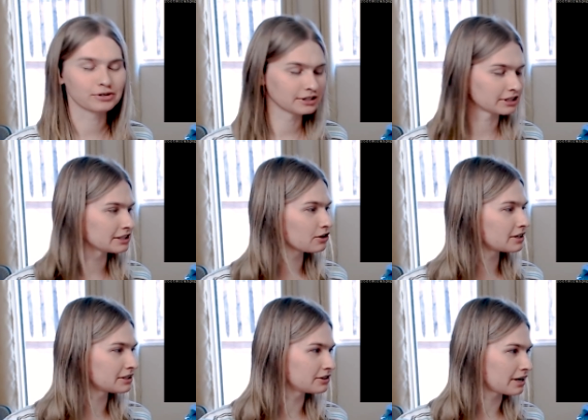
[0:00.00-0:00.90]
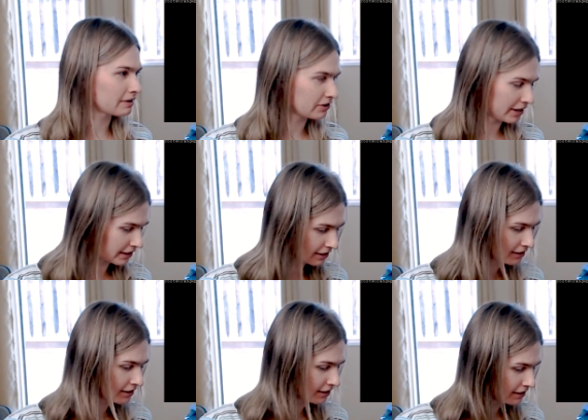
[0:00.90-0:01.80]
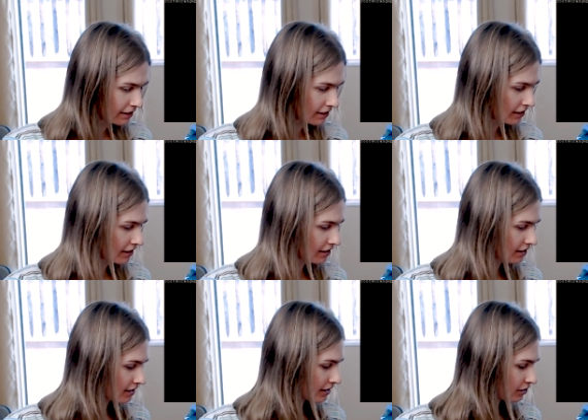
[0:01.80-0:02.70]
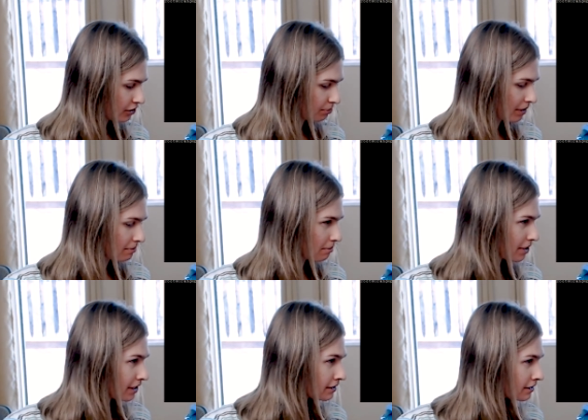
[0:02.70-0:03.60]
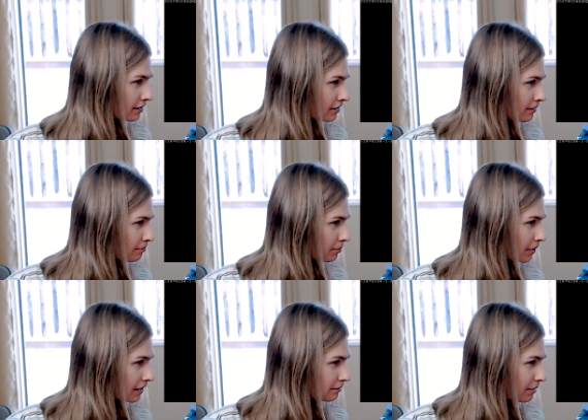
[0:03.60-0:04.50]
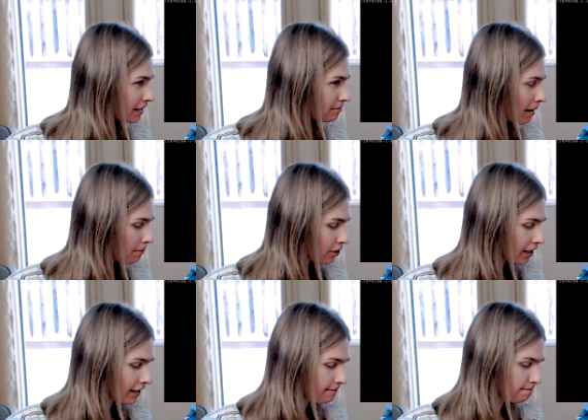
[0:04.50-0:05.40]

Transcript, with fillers: So let's go ahead and do that real quick. It should be in memory. Please be in memory.